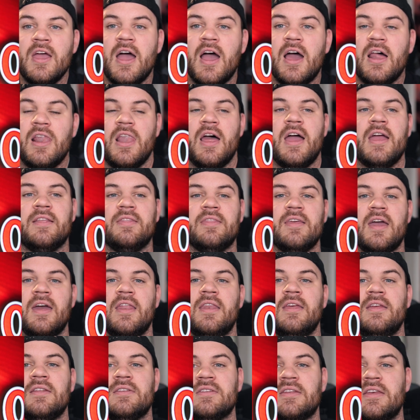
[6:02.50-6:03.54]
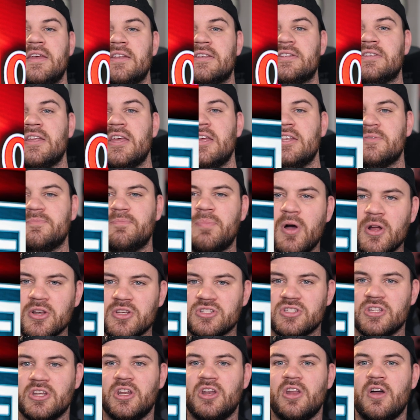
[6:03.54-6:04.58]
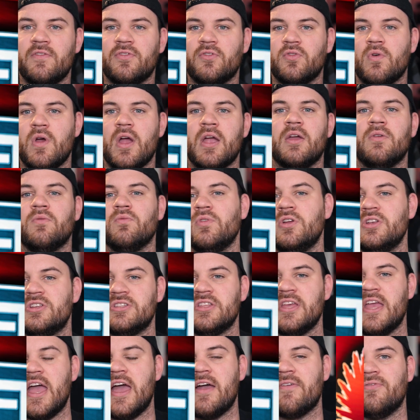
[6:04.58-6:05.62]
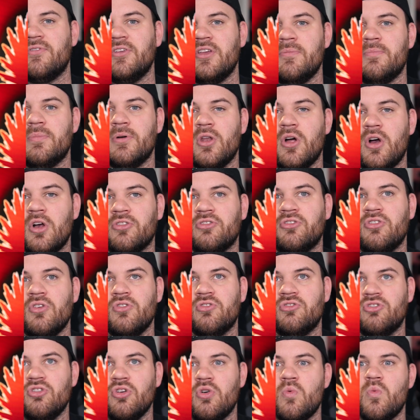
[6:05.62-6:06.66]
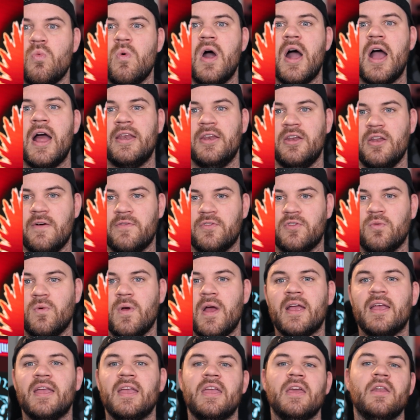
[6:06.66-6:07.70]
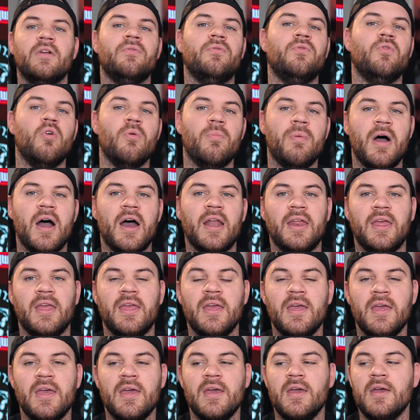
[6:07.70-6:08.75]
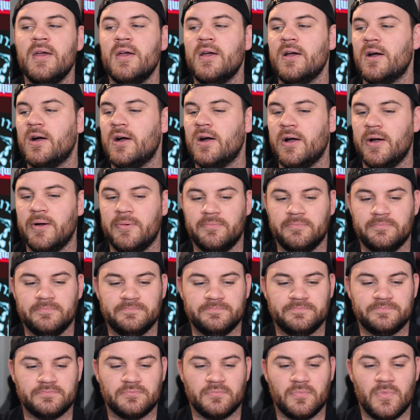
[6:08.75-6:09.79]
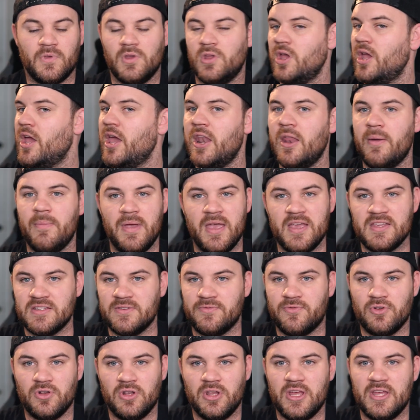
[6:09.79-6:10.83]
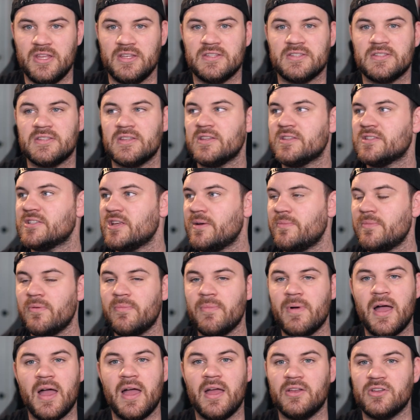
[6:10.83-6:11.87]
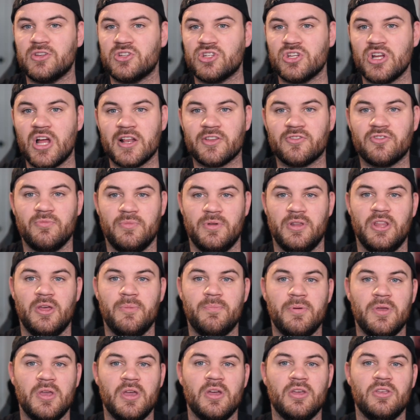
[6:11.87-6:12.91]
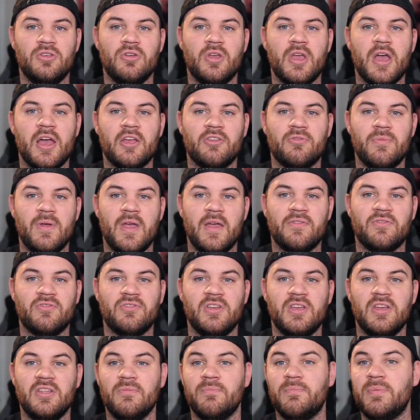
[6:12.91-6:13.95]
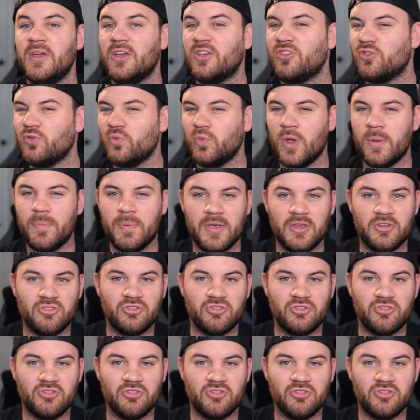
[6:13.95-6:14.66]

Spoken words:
I like that it's punched in enough to where I can reach the athlete, but also still wide enough to where I can get a full body. And amazing for lens. Some of my shots from Olympia, you guys may have seen big sweeping